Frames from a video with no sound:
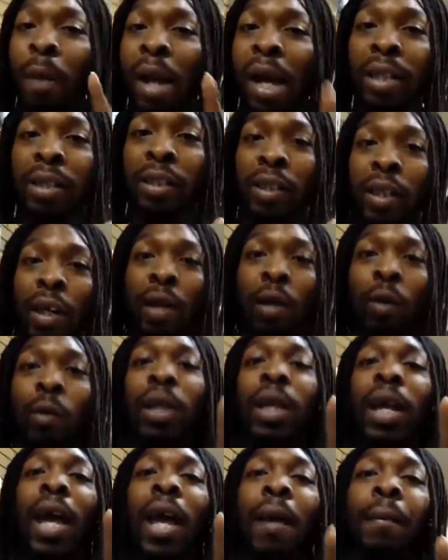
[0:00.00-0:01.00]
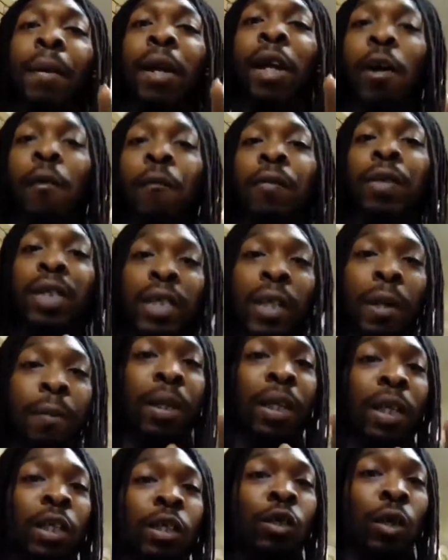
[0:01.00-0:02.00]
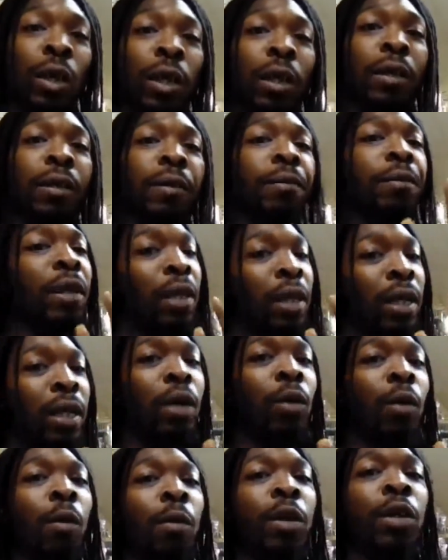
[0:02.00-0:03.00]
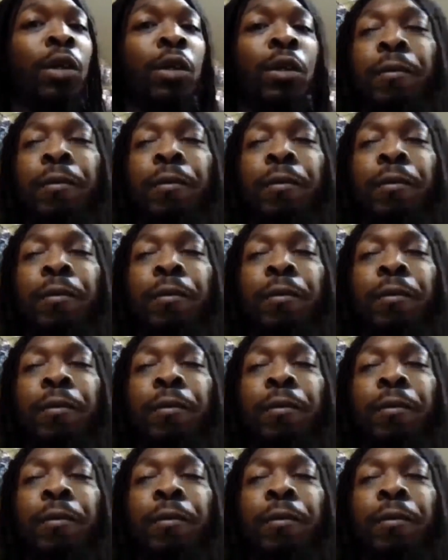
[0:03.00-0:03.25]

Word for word: remind y'all, we came in here for something to drink, and look at what we're